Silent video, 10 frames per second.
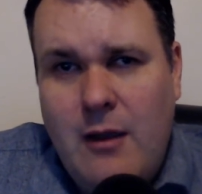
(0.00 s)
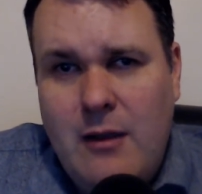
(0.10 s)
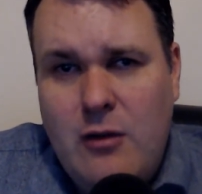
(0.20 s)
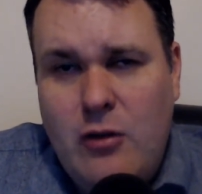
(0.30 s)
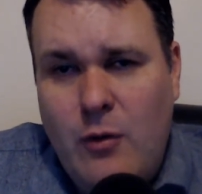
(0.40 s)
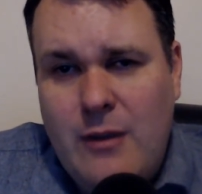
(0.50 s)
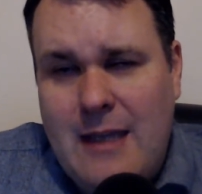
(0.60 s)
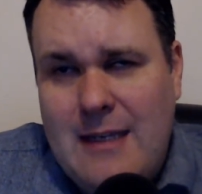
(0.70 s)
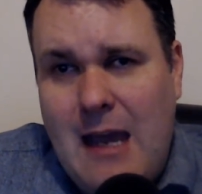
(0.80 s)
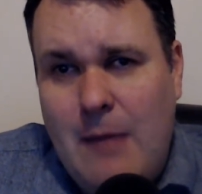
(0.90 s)
You don't want
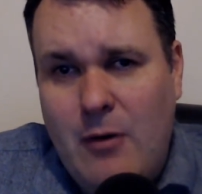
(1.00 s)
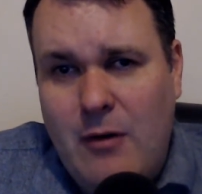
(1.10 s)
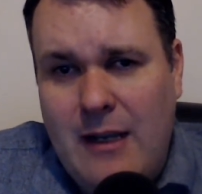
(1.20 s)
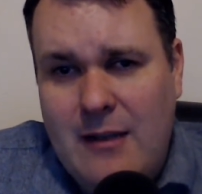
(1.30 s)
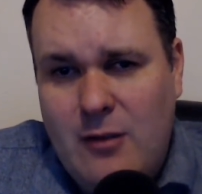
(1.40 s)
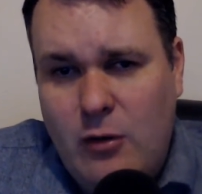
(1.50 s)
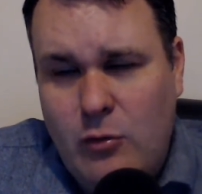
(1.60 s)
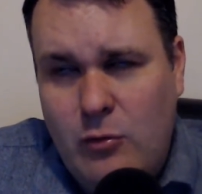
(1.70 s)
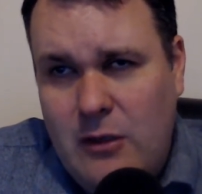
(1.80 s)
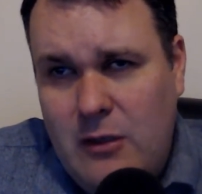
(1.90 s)
that to happen, right?
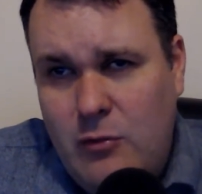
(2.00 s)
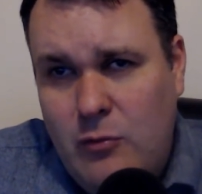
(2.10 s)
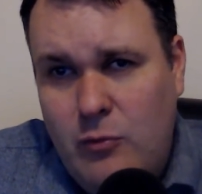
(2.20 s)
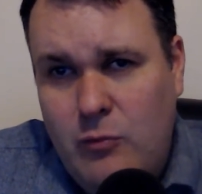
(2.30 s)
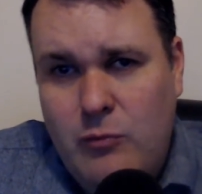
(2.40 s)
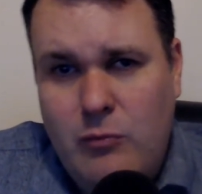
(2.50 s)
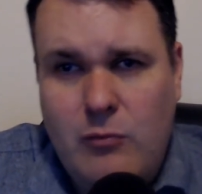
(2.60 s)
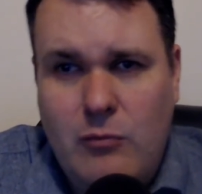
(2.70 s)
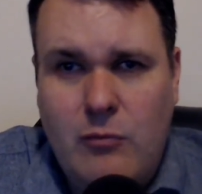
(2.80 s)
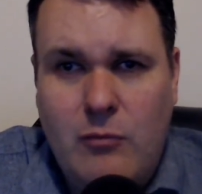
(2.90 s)
So you
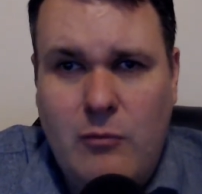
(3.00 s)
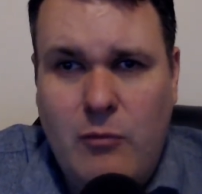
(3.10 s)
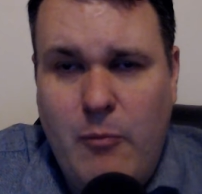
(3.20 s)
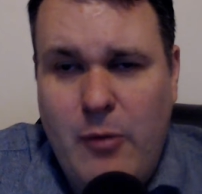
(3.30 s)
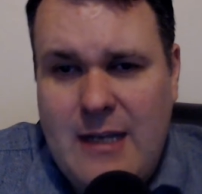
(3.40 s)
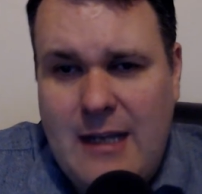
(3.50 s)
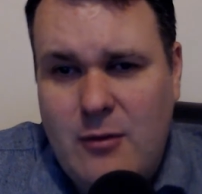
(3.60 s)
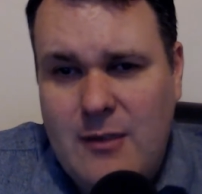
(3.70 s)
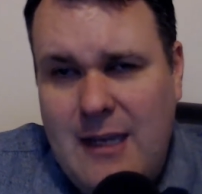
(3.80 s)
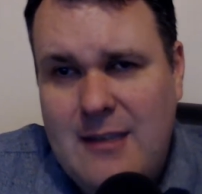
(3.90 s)
will protect
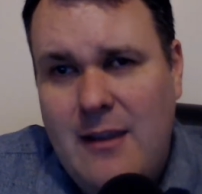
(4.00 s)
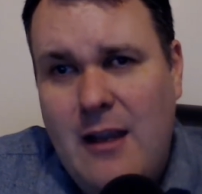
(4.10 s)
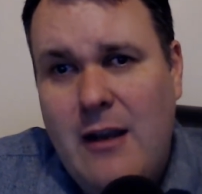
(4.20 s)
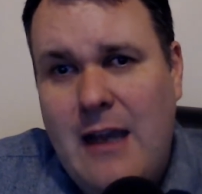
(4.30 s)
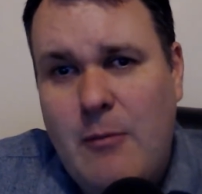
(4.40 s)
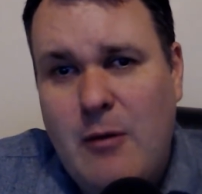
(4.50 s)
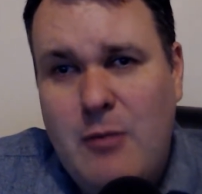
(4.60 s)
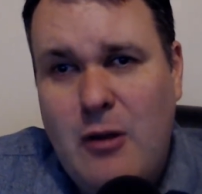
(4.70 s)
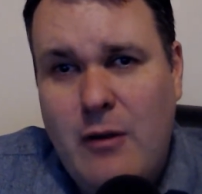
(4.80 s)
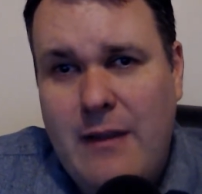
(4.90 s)
those keys on the air-gapped
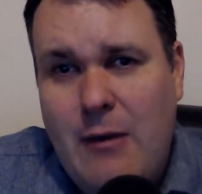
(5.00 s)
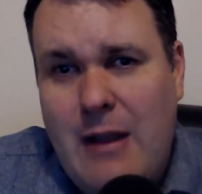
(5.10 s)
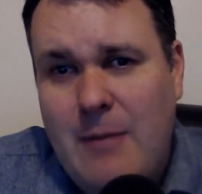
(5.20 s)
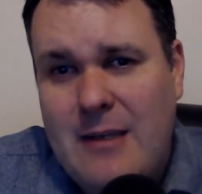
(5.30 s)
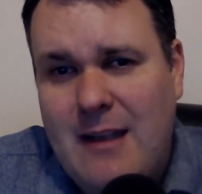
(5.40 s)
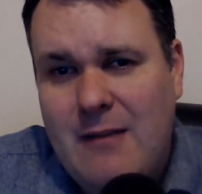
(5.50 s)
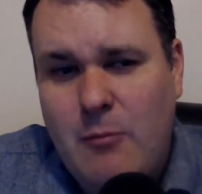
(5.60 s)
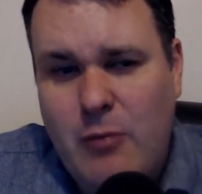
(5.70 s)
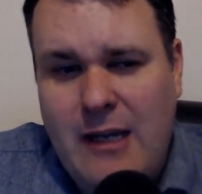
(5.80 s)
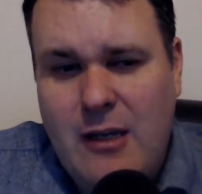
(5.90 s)
computer, and they would basically have to
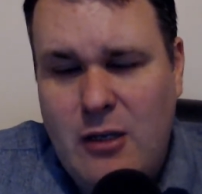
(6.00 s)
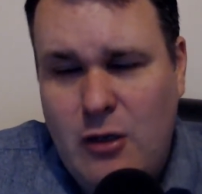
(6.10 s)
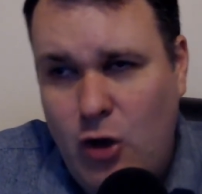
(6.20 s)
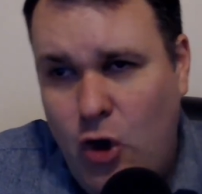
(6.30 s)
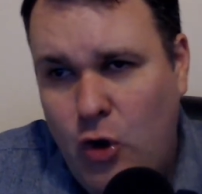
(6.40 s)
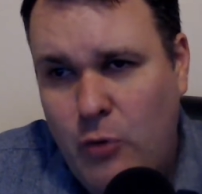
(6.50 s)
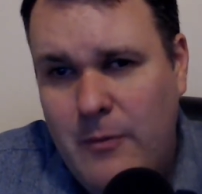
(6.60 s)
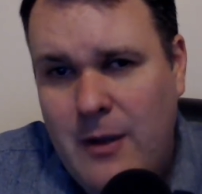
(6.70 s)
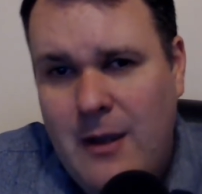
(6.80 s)
break into your home